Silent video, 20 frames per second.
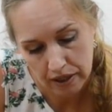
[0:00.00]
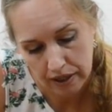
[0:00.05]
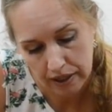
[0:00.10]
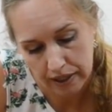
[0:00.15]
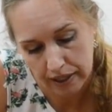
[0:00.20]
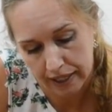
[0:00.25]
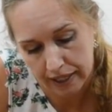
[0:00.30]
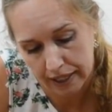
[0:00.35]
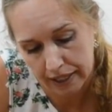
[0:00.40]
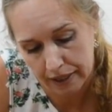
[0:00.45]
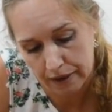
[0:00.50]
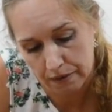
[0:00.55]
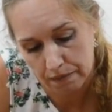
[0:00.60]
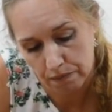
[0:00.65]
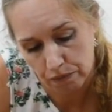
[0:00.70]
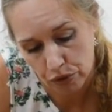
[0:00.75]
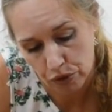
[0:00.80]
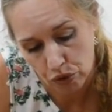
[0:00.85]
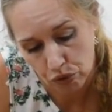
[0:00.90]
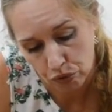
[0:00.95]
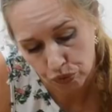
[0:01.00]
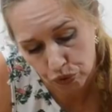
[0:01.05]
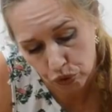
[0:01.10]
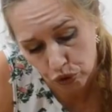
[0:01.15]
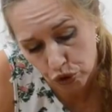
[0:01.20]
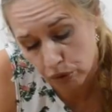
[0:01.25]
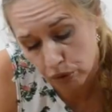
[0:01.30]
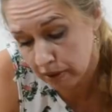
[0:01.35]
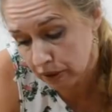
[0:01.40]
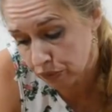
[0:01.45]

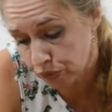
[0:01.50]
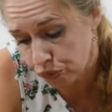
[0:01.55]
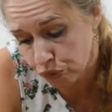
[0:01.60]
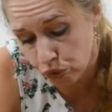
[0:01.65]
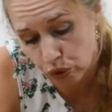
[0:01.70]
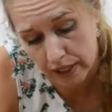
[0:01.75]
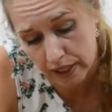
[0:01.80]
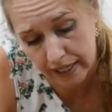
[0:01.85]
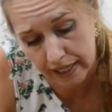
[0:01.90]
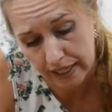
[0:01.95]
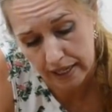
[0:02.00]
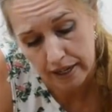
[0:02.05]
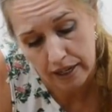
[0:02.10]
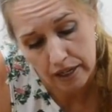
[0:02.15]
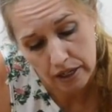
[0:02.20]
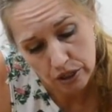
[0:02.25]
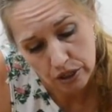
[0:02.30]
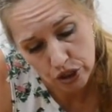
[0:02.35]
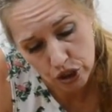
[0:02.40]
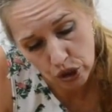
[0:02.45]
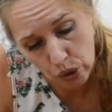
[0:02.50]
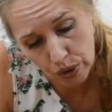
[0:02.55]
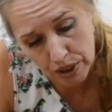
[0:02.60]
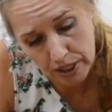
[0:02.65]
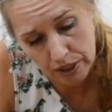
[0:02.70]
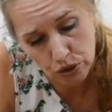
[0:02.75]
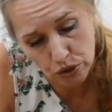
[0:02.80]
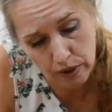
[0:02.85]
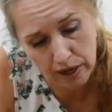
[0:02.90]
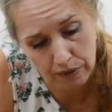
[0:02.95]
to be fully soaked
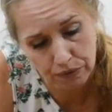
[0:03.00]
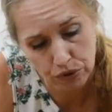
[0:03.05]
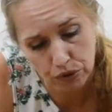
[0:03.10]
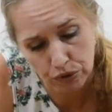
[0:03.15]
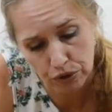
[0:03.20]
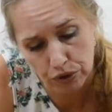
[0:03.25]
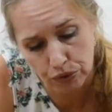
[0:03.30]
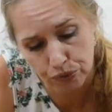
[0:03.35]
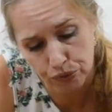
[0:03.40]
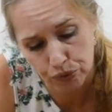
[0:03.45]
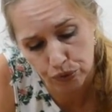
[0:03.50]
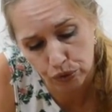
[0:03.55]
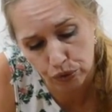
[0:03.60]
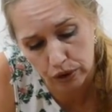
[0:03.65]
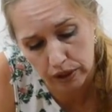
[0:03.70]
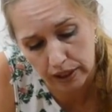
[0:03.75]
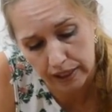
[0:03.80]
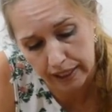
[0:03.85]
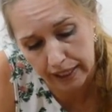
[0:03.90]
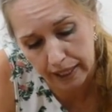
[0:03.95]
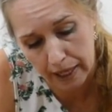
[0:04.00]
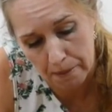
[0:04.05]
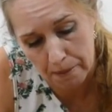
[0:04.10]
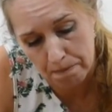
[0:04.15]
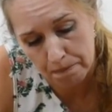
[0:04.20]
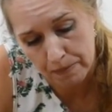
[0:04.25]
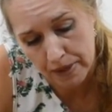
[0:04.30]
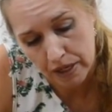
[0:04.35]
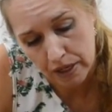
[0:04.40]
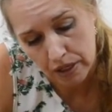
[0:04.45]
and to have the
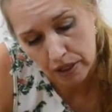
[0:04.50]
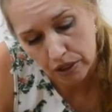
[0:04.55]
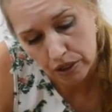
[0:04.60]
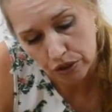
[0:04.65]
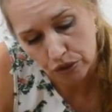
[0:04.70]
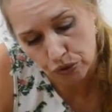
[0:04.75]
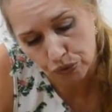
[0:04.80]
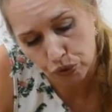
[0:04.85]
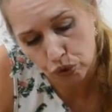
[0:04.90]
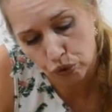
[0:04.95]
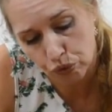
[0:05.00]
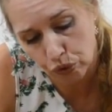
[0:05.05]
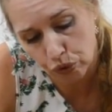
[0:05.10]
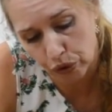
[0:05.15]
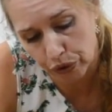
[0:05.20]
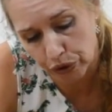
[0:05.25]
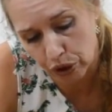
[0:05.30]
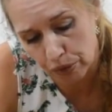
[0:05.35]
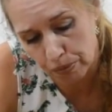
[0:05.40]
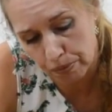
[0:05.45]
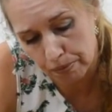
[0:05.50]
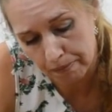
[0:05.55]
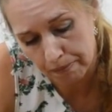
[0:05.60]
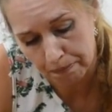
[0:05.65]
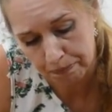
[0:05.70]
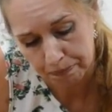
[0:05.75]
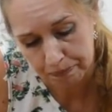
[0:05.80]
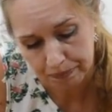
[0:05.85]
full volume.